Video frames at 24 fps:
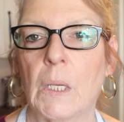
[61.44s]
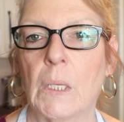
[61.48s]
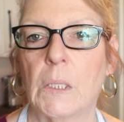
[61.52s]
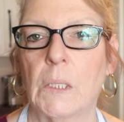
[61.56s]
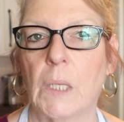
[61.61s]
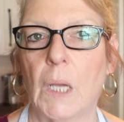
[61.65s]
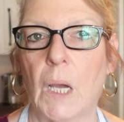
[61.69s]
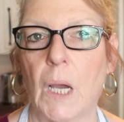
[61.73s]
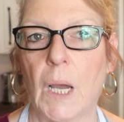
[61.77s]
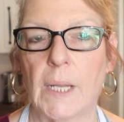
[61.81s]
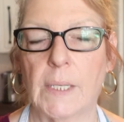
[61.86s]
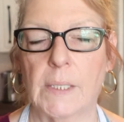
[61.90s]

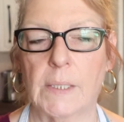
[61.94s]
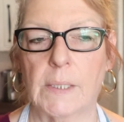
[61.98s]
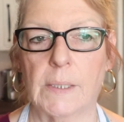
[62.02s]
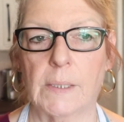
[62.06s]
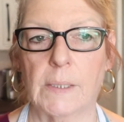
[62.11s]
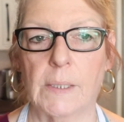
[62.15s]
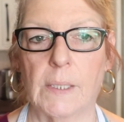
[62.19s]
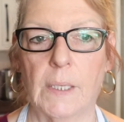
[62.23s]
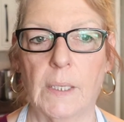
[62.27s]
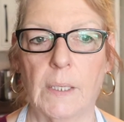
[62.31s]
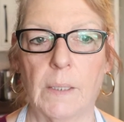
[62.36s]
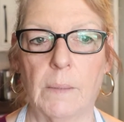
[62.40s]
not
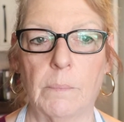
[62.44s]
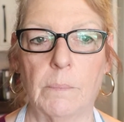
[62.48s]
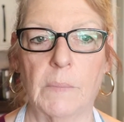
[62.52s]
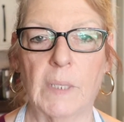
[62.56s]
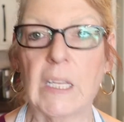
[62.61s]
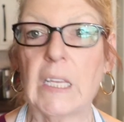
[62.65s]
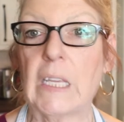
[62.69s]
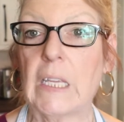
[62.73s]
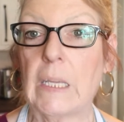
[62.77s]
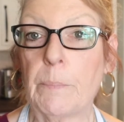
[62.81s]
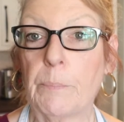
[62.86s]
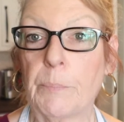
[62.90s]

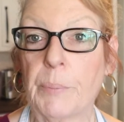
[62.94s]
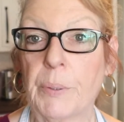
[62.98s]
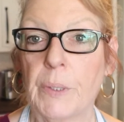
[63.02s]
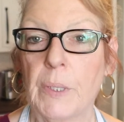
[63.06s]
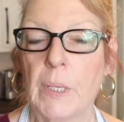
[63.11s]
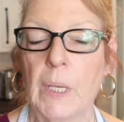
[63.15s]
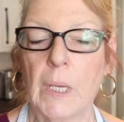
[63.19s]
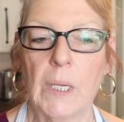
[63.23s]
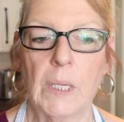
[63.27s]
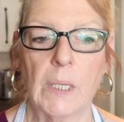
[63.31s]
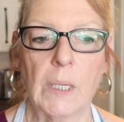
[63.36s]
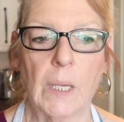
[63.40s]
keep,
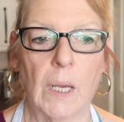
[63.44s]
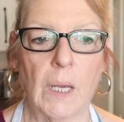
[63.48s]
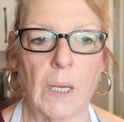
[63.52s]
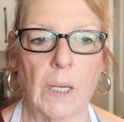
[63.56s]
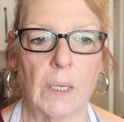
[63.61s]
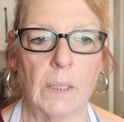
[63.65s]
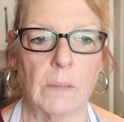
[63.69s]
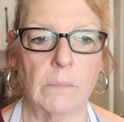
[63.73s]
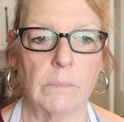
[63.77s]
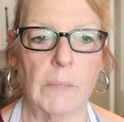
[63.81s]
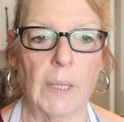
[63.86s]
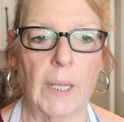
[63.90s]

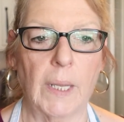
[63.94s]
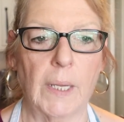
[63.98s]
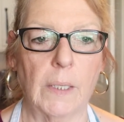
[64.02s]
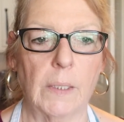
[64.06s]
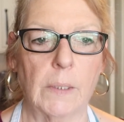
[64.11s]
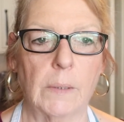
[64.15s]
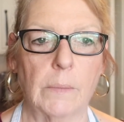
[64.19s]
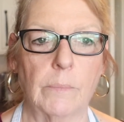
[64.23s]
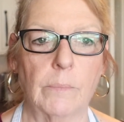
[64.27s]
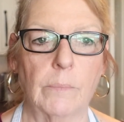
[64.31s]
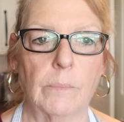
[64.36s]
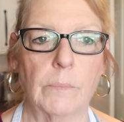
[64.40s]
like
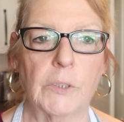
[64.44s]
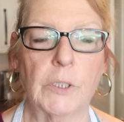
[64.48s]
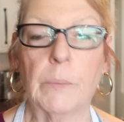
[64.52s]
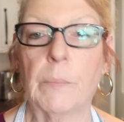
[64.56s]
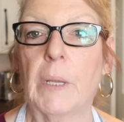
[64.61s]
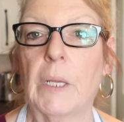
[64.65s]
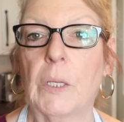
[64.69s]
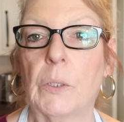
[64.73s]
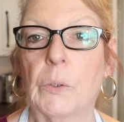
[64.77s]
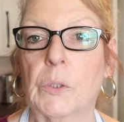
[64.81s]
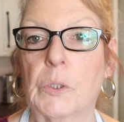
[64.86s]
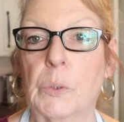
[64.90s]

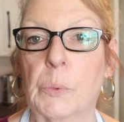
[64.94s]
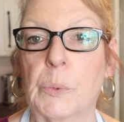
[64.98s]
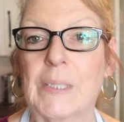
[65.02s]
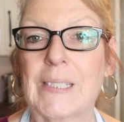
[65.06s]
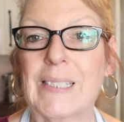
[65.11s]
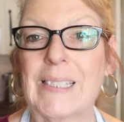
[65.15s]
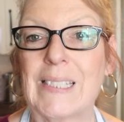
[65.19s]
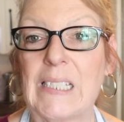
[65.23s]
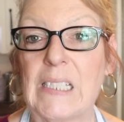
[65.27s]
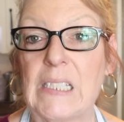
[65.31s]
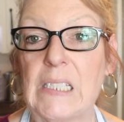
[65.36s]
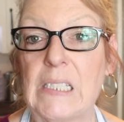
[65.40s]
tomatoes with
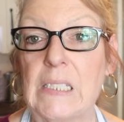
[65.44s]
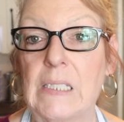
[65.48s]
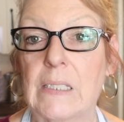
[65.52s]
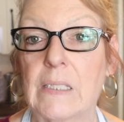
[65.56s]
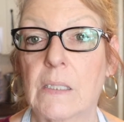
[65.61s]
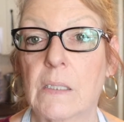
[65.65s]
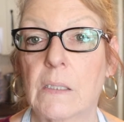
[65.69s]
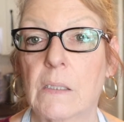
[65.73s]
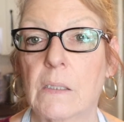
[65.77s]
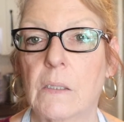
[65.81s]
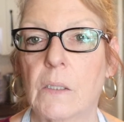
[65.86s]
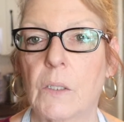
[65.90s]

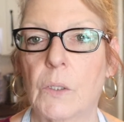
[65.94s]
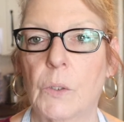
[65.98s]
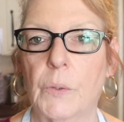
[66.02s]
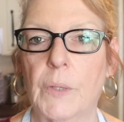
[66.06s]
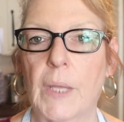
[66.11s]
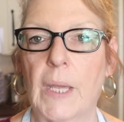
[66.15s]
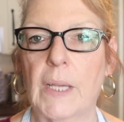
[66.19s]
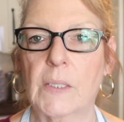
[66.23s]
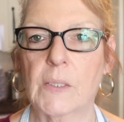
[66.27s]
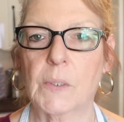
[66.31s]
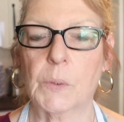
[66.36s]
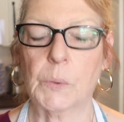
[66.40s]
seeds, you know,
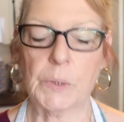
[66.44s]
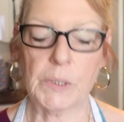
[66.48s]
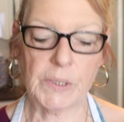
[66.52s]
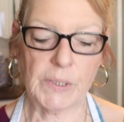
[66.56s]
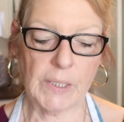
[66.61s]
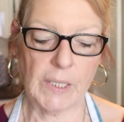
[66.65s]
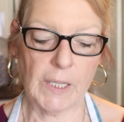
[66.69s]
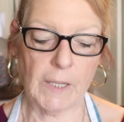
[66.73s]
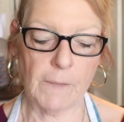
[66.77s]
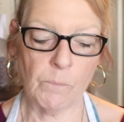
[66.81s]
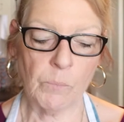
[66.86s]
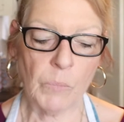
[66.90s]
that sort of
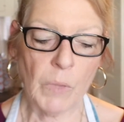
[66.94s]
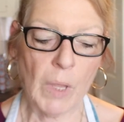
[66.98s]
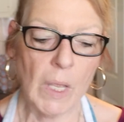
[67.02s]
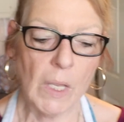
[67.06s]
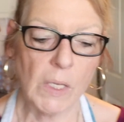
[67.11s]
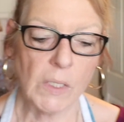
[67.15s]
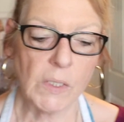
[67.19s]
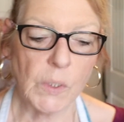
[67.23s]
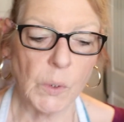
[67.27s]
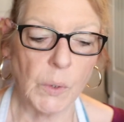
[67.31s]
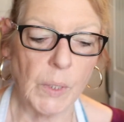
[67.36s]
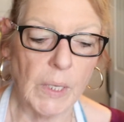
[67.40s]
thing.
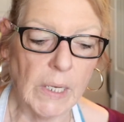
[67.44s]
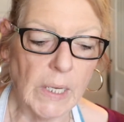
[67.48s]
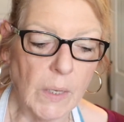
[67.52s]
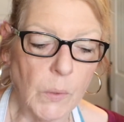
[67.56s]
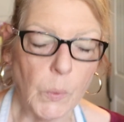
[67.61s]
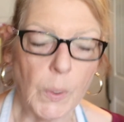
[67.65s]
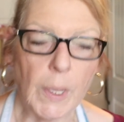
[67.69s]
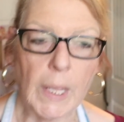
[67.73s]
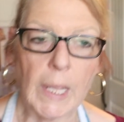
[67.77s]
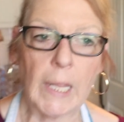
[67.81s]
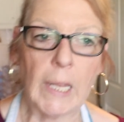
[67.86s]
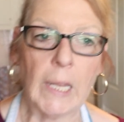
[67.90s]
So
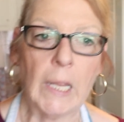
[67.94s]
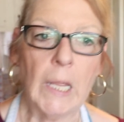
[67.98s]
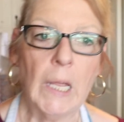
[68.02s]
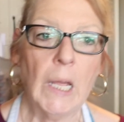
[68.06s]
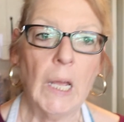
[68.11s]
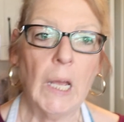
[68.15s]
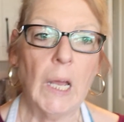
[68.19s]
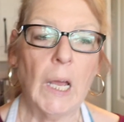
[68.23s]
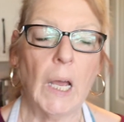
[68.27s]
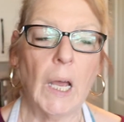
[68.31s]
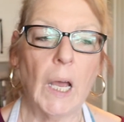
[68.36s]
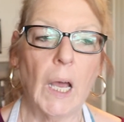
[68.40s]
anyway,
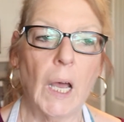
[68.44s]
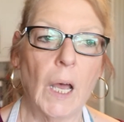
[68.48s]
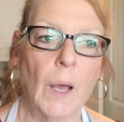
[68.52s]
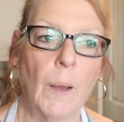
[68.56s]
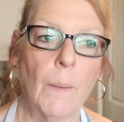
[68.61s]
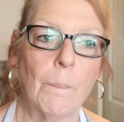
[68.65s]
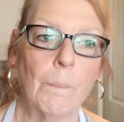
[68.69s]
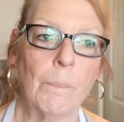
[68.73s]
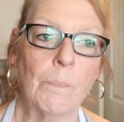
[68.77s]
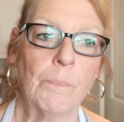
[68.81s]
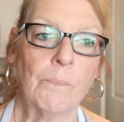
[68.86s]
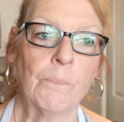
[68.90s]

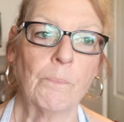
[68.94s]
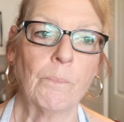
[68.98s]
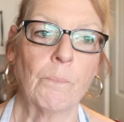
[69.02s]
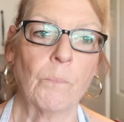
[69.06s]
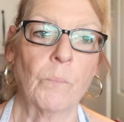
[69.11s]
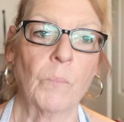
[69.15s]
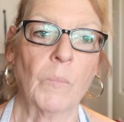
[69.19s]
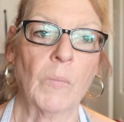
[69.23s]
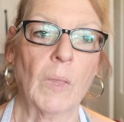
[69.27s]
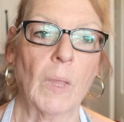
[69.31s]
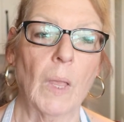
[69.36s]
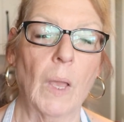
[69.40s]

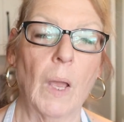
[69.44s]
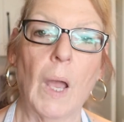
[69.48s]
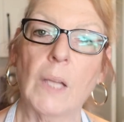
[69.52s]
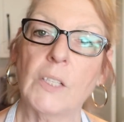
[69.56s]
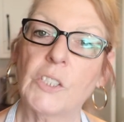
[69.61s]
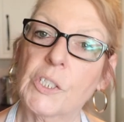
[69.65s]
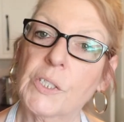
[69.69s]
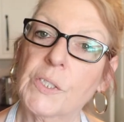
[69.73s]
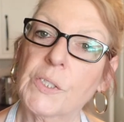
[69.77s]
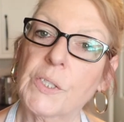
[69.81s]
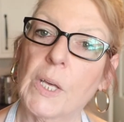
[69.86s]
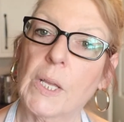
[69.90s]
I
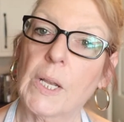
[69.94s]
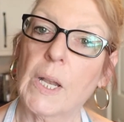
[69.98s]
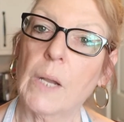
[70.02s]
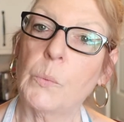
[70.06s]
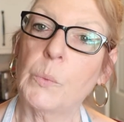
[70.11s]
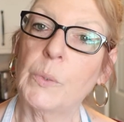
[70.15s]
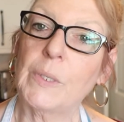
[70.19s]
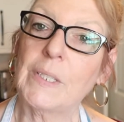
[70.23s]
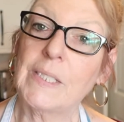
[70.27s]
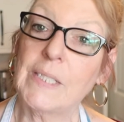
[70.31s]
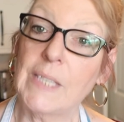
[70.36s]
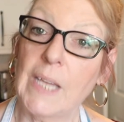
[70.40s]
just thought I
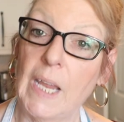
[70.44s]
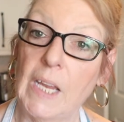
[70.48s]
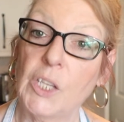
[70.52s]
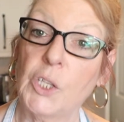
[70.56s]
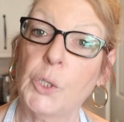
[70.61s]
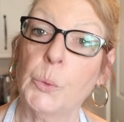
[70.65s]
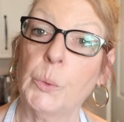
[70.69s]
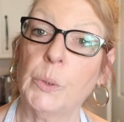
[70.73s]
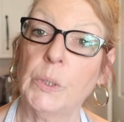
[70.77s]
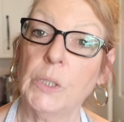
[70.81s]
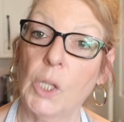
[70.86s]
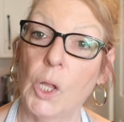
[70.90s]
would
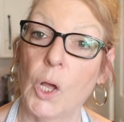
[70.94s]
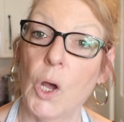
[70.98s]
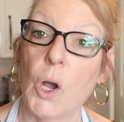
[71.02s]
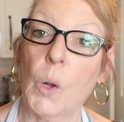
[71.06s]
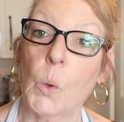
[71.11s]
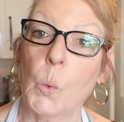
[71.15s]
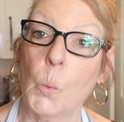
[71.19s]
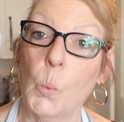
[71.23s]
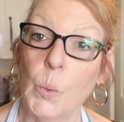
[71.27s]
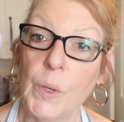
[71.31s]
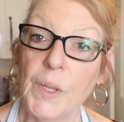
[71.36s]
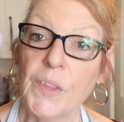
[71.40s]
take you
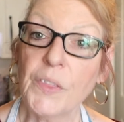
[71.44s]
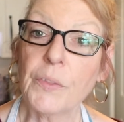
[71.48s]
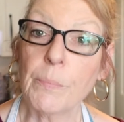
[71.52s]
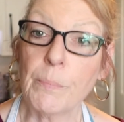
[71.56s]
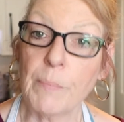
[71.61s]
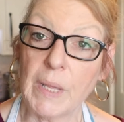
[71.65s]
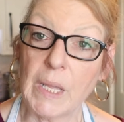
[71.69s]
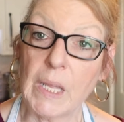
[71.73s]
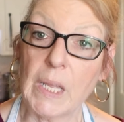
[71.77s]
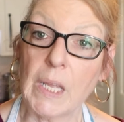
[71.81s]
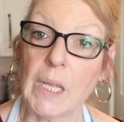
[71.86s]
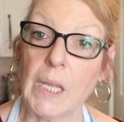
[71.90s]
along with
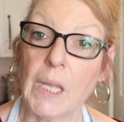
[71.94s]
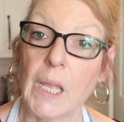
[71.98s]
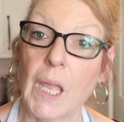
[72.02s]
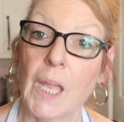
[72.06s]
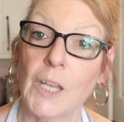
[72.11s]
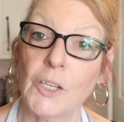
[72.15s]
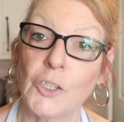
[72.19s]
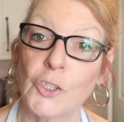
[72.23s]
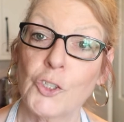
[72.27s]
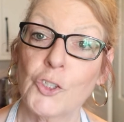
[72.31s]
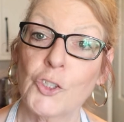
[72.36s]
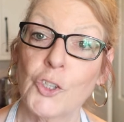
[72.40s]
me
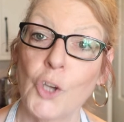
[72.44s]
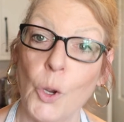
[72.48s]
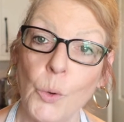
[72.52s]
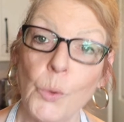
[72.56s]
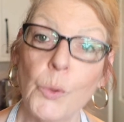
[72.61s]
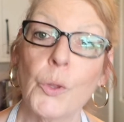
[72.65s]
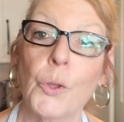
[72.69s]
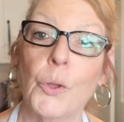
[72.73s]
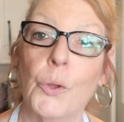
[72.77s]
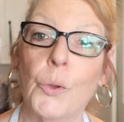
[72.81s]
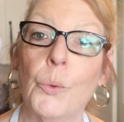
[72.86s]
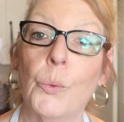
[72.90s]
and show
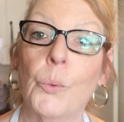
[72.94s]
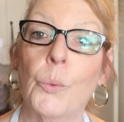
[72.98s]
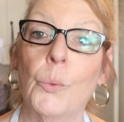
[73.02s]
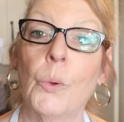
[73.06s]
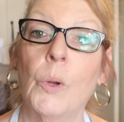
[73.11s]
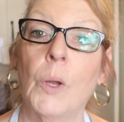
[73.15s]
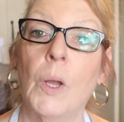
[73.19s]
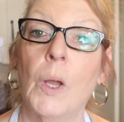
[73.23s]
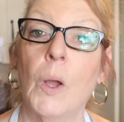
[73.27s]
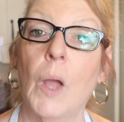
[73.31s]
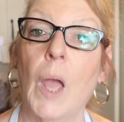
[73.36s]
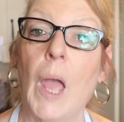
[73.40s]
you
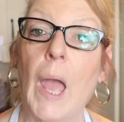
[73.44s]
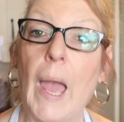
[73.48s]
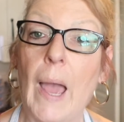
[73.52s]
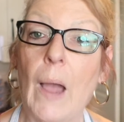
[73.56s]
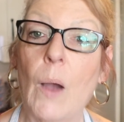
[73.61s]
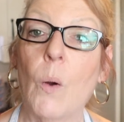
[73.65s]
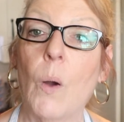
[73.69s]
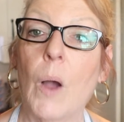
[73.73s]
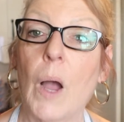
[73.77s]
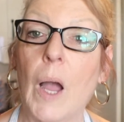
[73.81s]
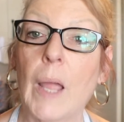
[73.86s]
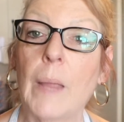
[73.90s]

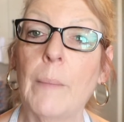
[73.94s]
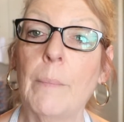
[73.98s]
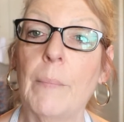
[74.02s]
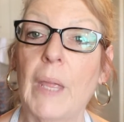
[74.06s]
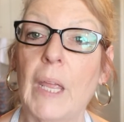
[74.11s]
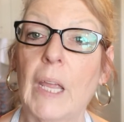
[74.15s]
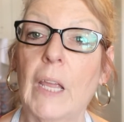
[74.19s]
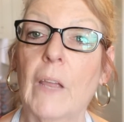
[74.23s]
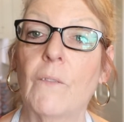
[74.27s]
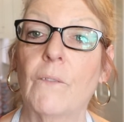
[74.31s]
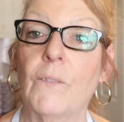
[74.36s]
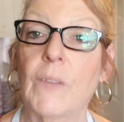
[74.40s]
how I
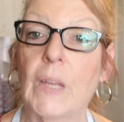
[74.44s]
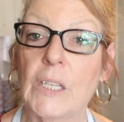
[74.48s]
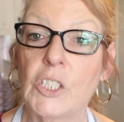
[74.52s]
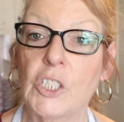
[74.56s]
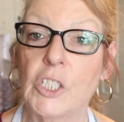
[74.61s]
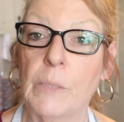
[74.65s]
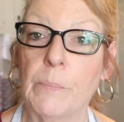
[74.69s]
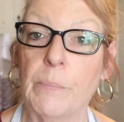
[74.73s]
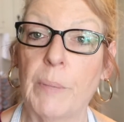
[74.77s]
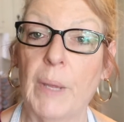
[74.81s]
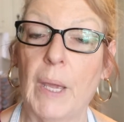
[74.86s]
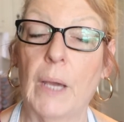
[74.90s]
make
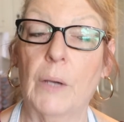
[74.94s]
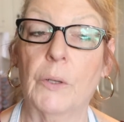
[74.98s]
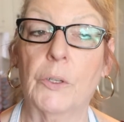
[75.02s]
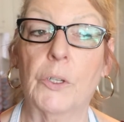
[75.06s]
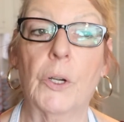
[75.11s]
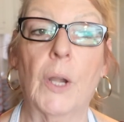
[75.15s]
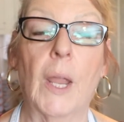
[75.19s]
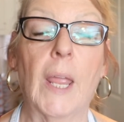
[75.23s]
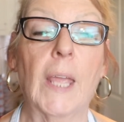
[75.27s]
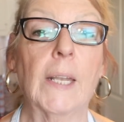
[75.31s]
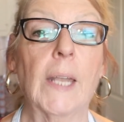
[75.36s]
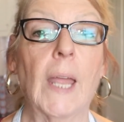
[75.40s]
veggie
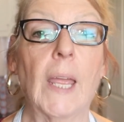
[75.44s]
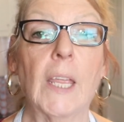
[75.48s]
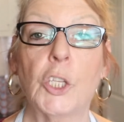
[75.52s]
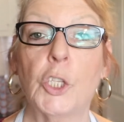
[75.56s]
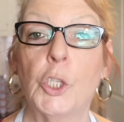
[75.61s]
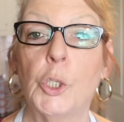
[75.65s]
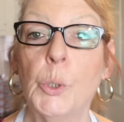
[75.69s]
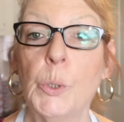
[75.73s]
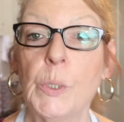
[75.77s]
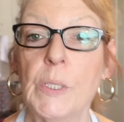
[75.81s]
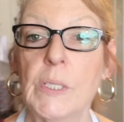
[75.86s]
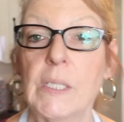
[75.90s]
powder. And I
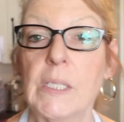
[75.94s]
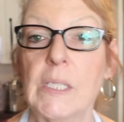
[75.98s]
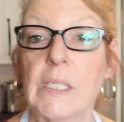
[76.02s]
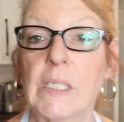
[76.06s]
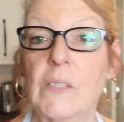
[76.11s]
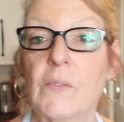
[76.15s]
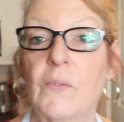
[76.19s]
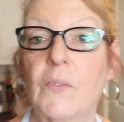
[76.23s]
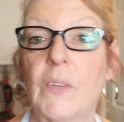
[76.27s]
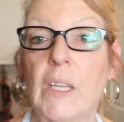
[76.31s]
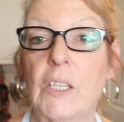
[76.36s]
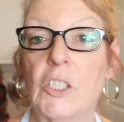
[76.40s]
use
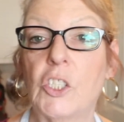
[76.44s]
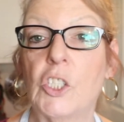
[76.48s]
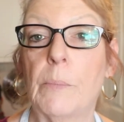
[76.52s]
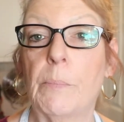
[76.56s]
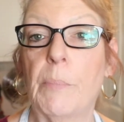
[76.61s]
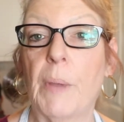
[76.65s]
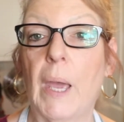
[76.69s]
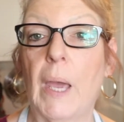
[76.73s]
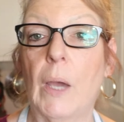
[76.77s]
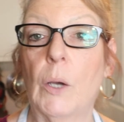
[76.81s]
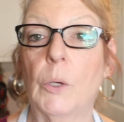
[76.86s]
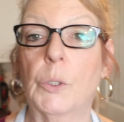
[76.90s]
this
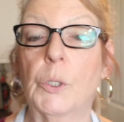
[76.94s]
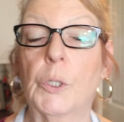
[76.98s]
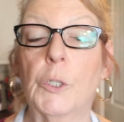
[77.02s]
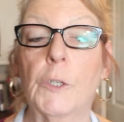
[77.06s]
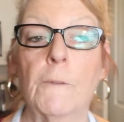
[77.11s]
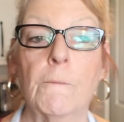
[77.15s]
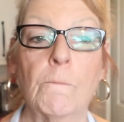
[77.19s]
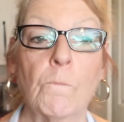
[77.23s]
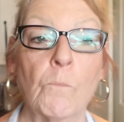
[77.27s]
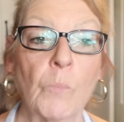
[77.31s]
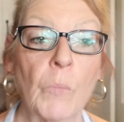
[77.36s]
veggie powder